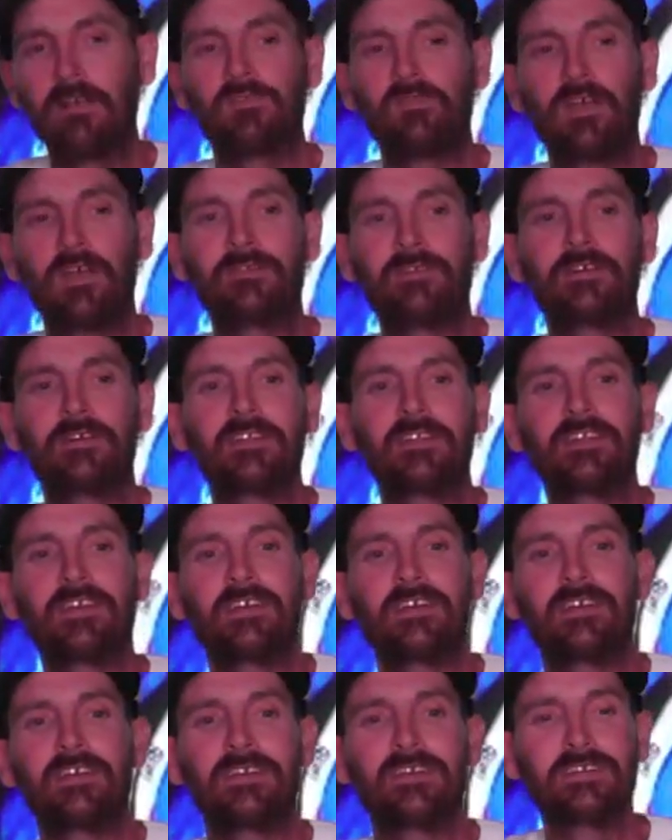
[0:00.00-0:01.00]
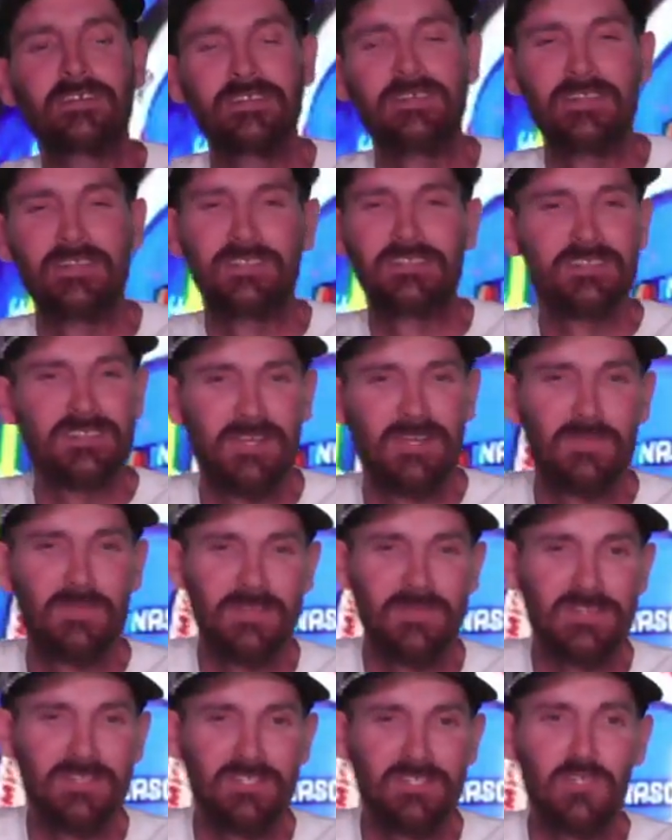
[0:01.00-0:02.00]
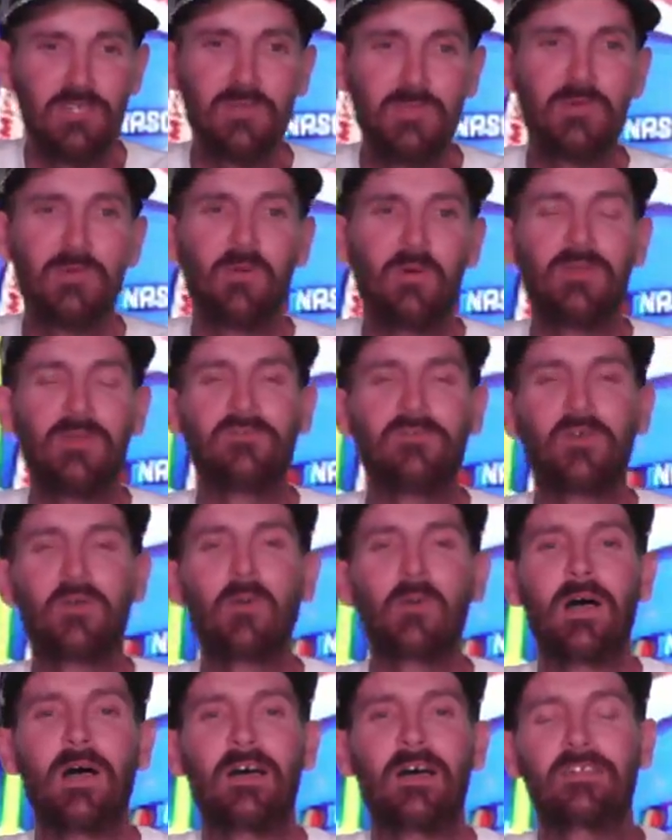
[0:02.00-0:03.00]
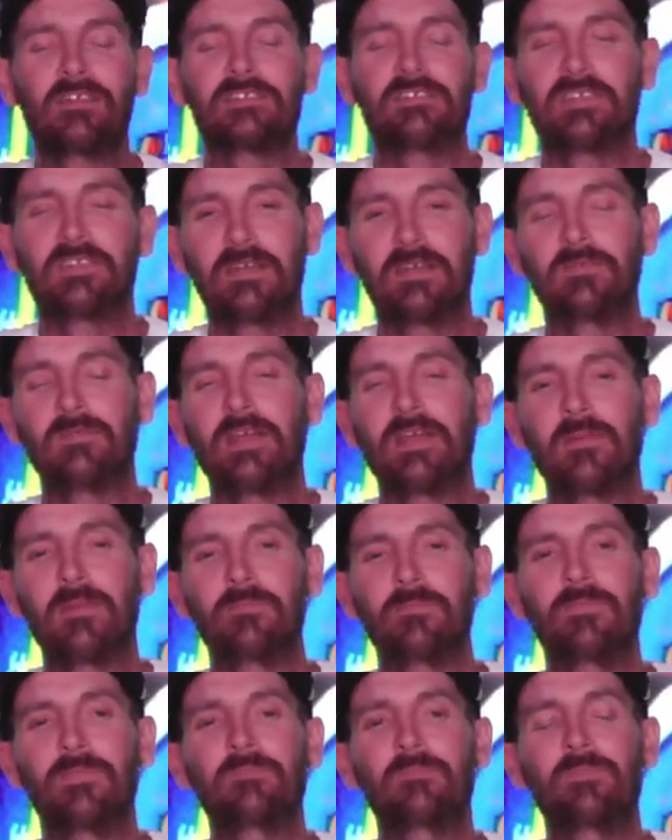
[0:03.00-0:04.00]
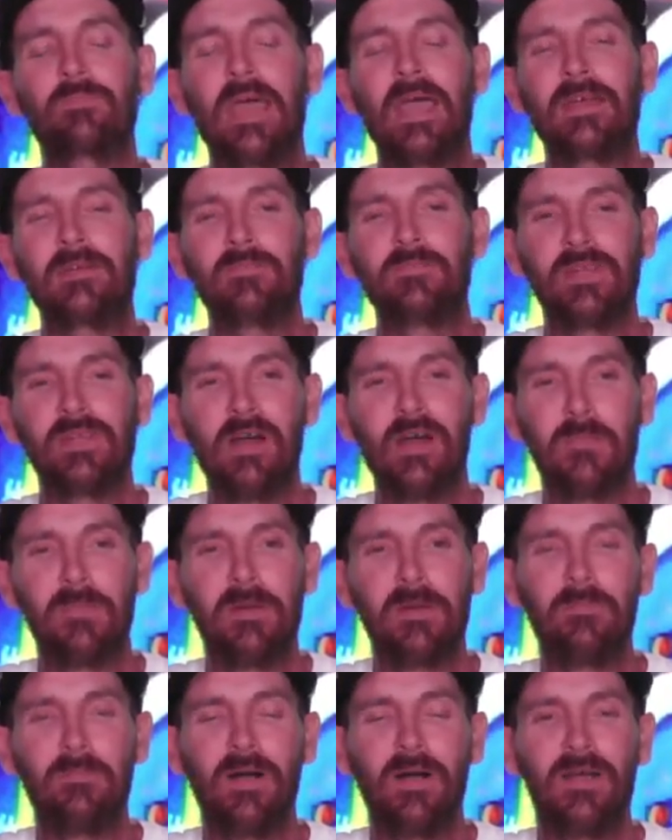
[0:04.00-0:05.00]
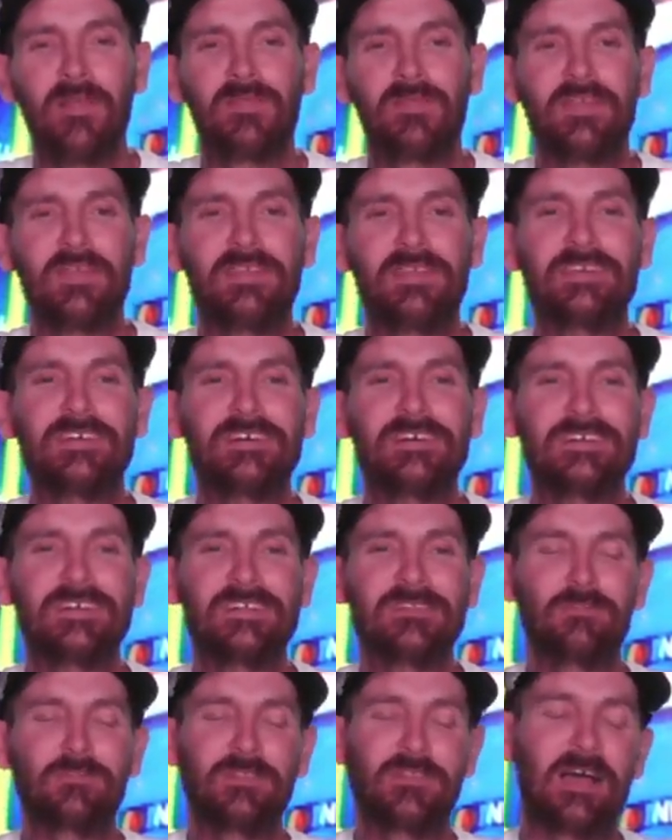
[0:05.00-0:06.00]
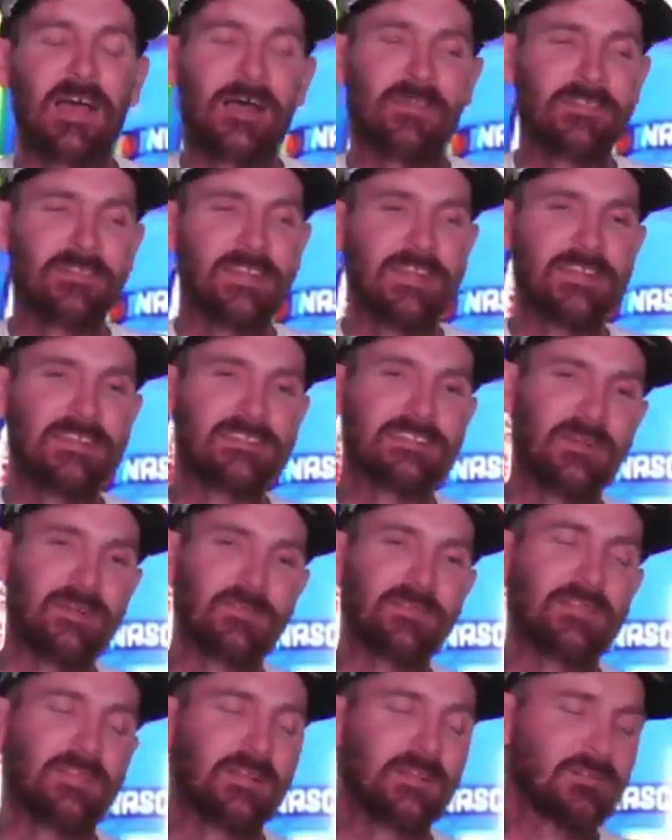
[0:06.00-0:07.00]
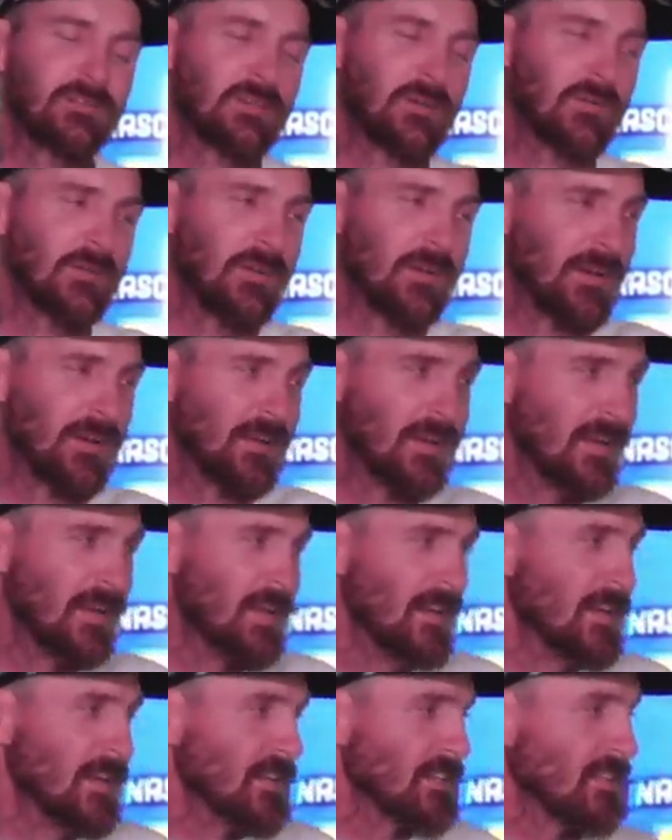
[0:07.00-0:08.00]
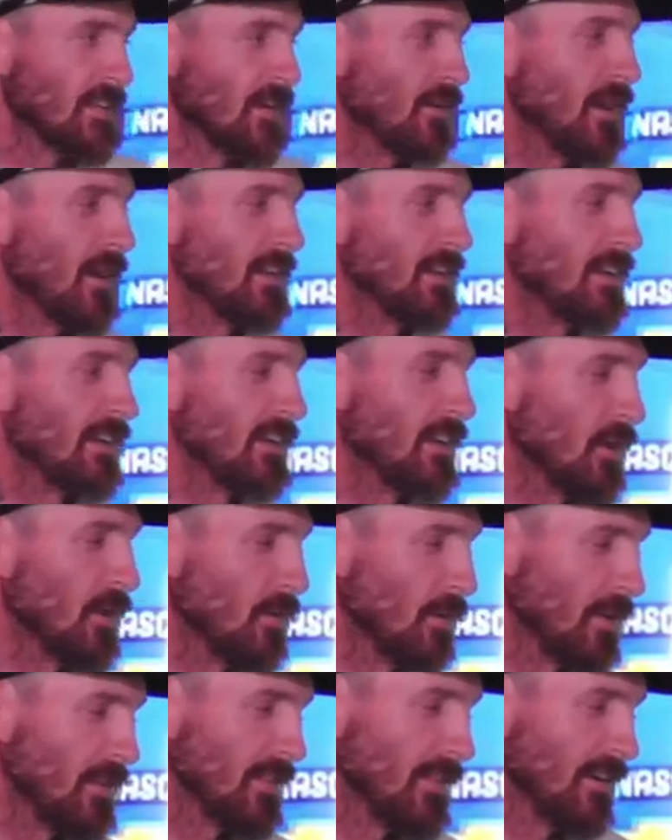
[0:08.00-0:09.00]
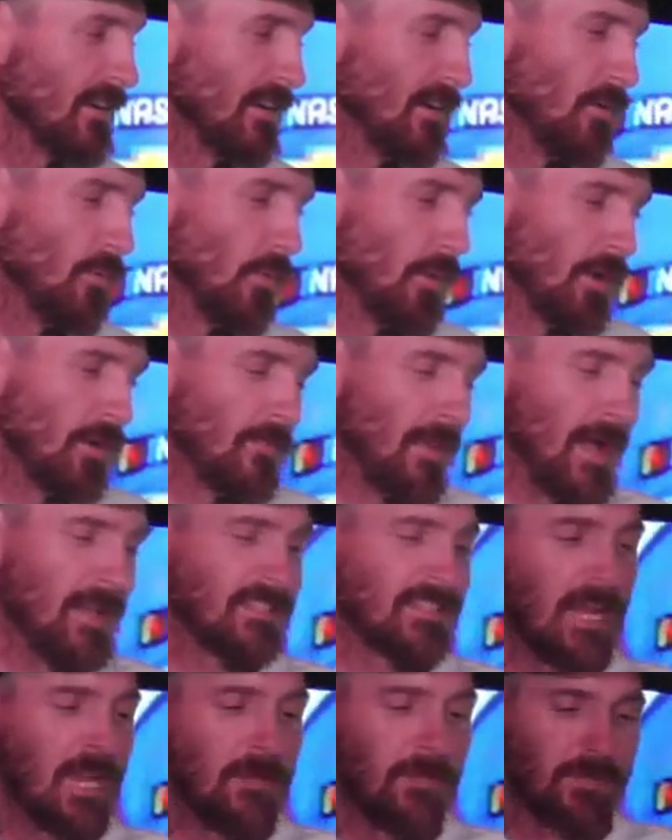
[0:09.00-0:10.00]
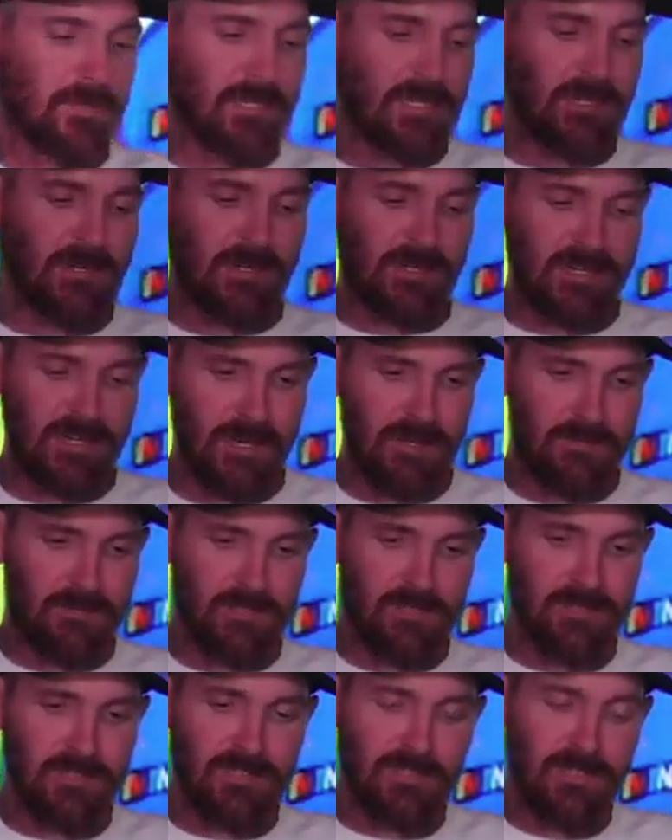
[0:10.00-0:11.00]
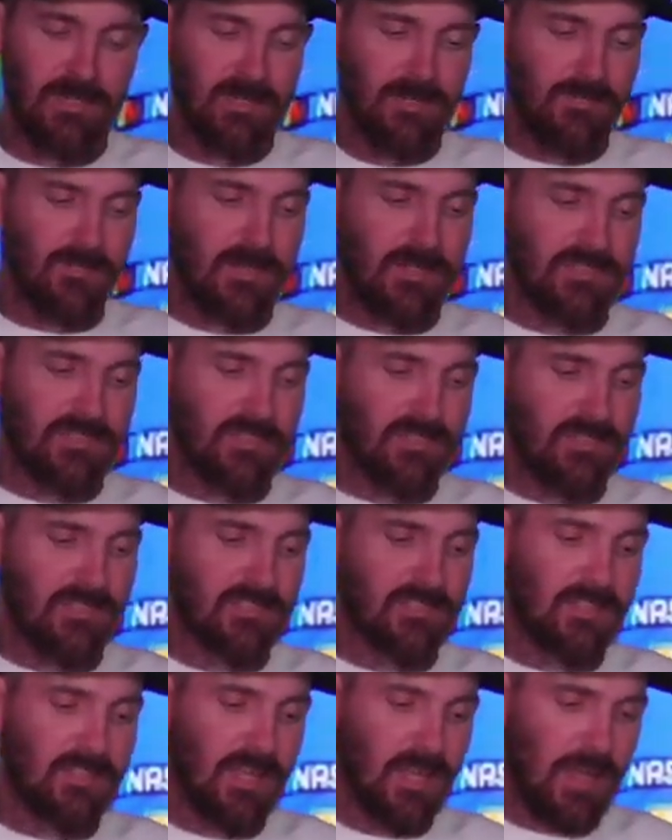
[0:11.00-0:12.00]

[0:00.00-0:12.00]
favorite today. This is something that she's been wanting for a while. Like I said, we hadn't been up in a month, and with the holidays and everything else going on. So I did go with one of my staples here at Coach's. This is